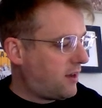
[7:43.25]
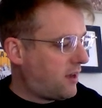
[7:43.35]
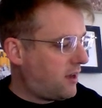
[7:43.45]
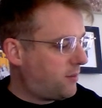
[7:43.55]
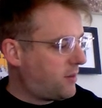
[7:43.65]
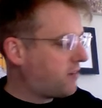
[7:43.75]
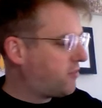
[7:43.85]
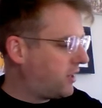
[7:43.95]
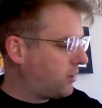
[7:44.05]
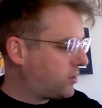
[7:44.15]
I'm not
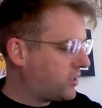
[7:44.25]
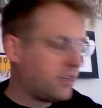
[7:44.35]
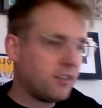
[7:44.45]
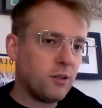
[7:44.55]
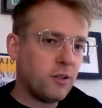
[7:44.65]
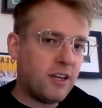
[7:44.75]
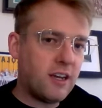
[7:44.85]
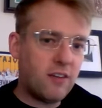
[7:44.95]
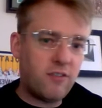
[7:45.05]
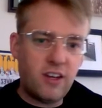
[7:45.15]
feeling particularly
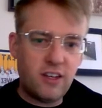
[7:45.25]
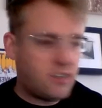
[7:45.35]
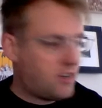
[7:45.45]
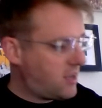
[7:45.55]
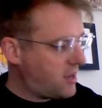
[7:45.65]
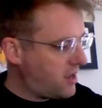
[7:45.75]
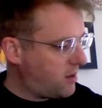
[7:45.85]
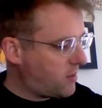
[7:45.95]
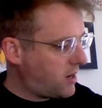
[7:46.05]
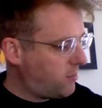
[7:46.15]
confident today in
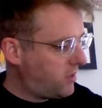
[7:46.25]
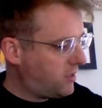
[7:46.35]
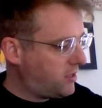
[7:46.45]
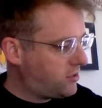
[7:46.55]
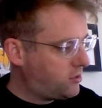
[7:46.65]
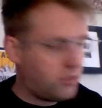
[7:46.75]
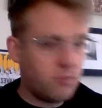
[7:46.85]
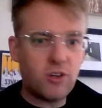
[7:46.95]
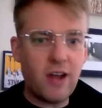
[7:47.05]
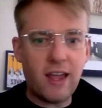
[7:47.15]
my ability to
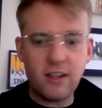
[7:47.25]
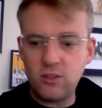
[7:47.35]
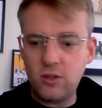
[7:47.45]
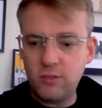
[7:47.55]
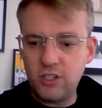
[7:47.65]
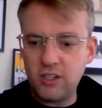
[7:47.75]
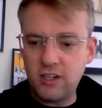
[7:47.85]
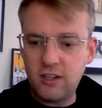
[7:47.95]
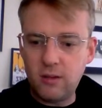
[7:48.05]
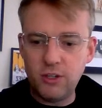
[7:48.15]
subtract, so I'm just going to
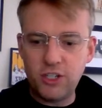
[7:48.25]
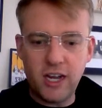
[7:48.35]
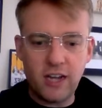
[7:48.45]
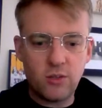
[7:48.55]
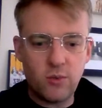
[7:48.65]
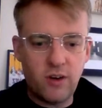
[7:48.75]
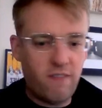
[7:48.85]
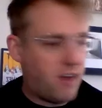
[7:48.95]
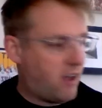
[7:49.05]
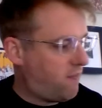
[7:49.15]
double check.
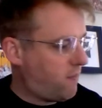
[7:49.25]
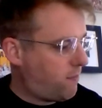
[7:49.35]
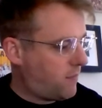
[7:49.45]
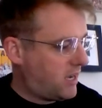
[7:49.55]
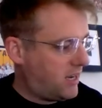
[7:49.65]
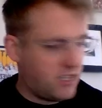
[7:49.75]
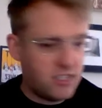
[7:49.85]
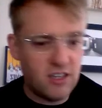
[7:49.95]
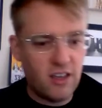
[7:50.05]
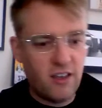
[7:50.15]
25
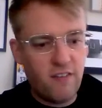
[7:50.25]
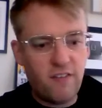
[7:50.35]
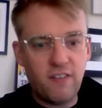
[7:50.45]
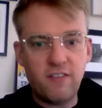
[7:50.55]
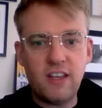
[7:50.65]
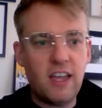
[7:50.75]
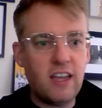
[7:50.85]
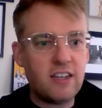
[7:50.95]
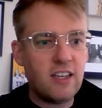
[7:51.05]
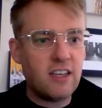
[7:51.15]
minus
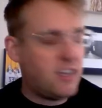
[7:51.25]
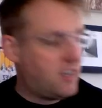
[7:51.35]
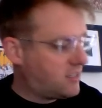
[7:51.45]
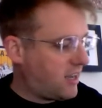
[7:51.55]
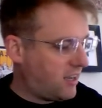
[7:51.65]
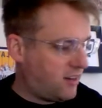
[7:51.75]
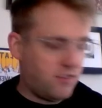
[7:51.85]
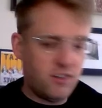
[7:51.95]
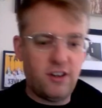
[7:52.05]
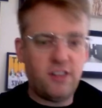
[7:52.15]
58 is negative
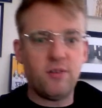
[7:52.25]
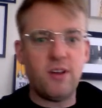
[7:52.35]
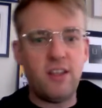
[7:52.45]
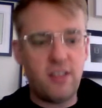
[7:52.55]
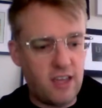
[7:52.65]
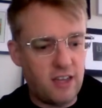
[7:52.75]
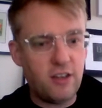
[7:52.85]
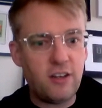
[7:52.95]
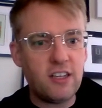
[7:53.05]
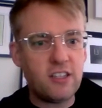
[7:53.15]
33, thank
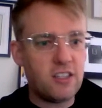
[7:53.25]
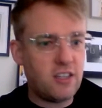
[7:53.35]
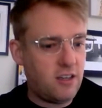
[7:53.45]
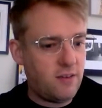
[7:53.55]
goodness.